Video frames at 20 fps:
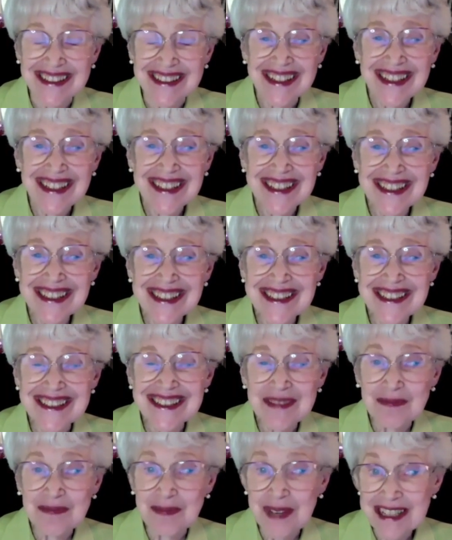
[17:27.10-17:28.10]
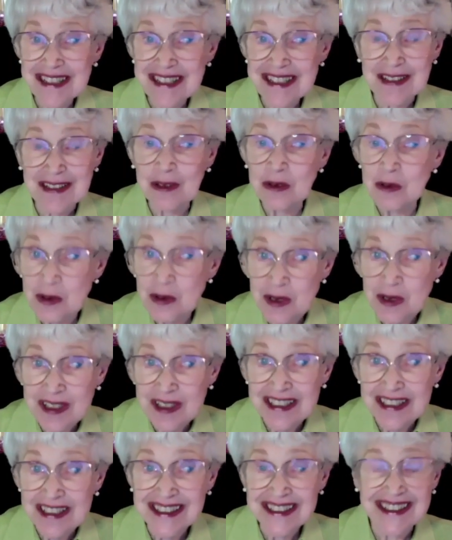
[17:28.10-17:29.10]
It's based
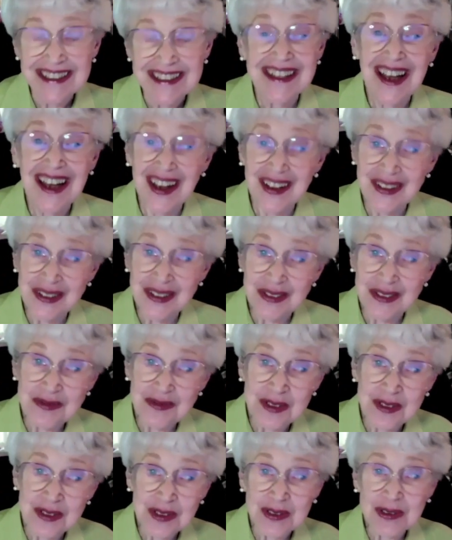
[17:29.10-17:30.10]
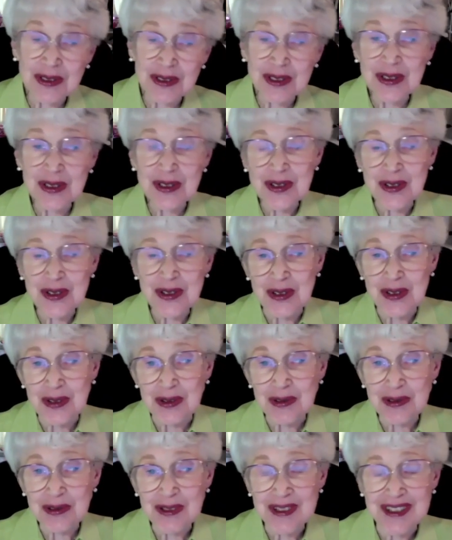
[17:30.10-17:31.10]
loosely on the four
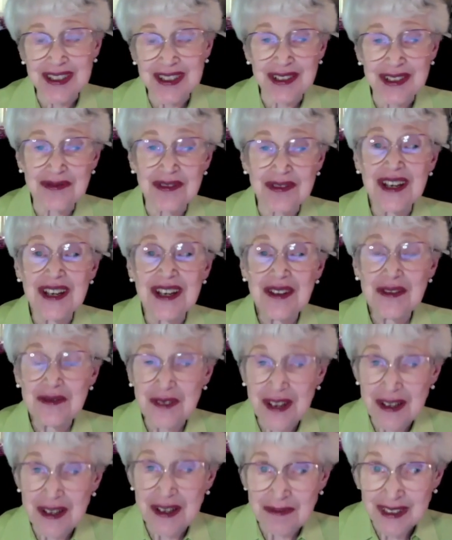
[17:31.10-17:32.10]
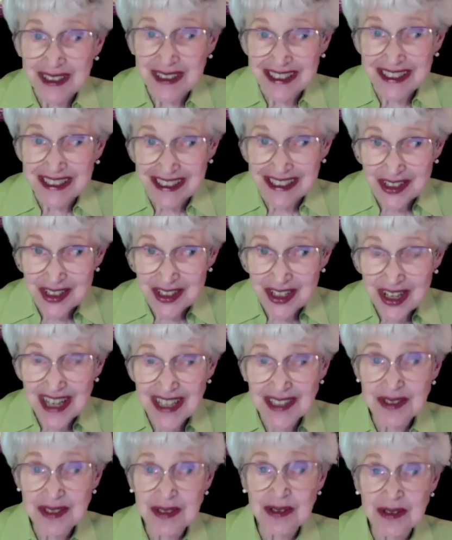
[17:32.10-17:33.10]
cornerstones of family and
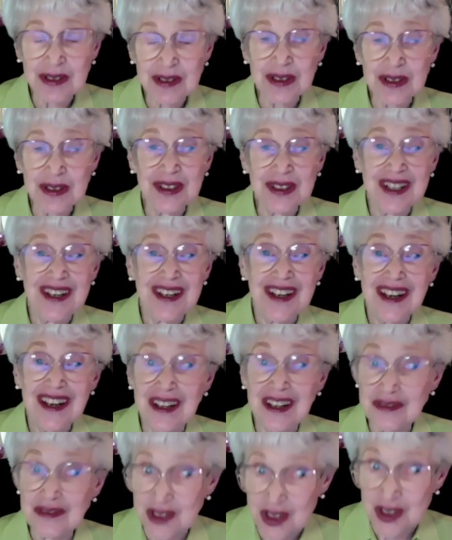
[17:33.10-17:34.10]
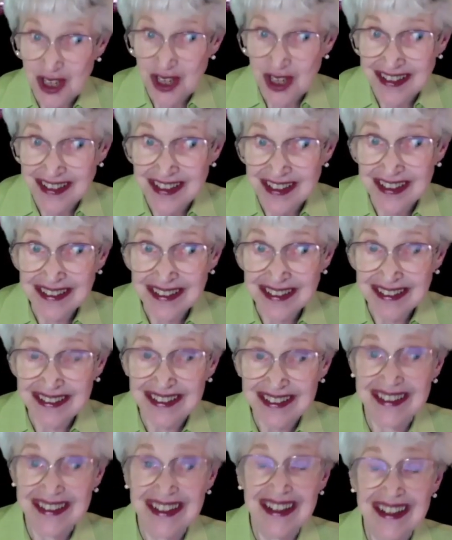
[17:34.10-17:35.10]
childhood, of gender,
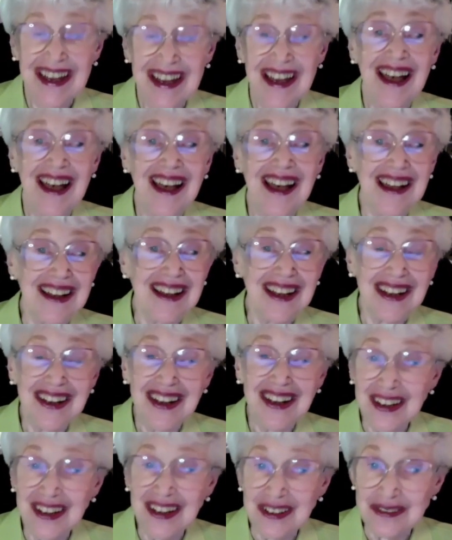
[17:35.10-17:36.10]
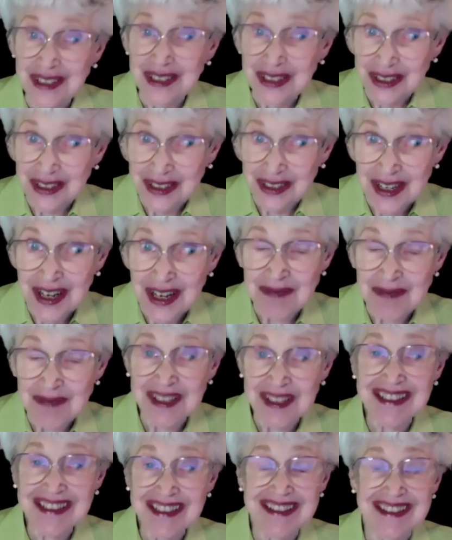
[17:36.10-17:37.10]
of
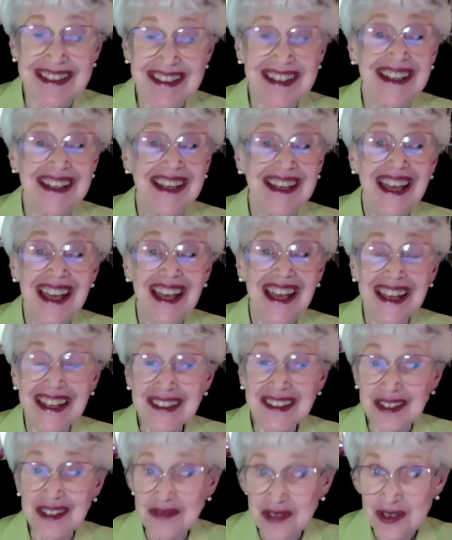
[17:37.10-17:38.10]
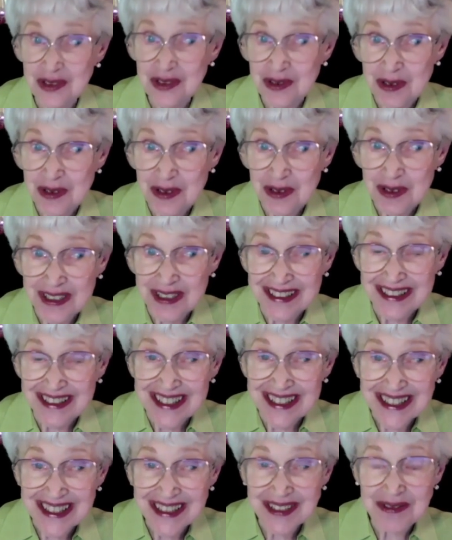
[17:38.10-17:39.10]
economics, and of story and
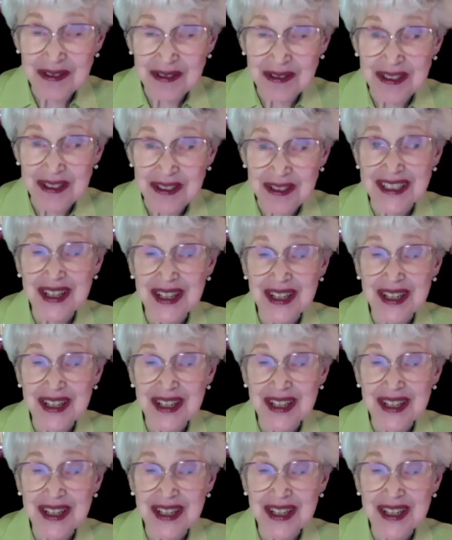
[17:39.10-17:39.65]
language.